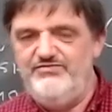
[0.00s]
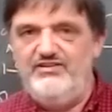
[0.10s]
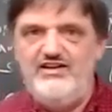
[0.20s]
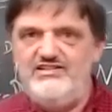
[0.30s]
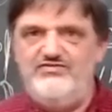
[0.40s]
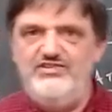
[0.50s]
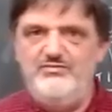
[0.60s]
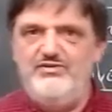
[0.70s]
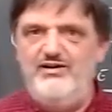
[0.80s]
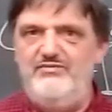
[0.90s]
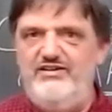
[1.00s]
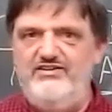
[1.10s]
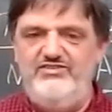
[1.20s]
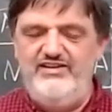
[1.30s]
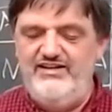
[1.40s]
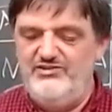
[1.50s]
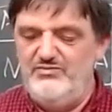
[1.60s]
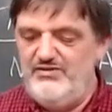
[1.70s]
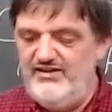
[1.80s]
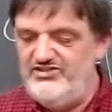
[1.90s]
philosophy department or the
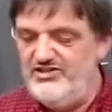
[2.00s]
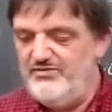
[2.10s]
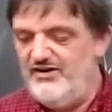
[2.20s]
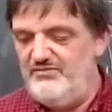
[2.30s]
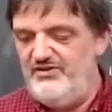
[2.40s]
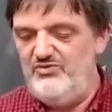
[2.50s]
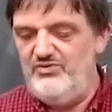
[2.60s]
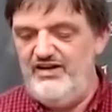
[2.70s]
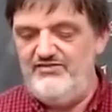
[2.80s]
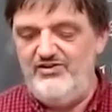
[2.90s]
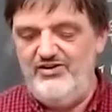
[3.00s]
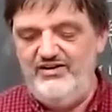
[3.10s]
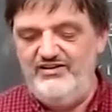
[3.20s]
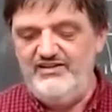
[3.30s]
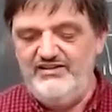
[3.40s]
anthropology department or whatever?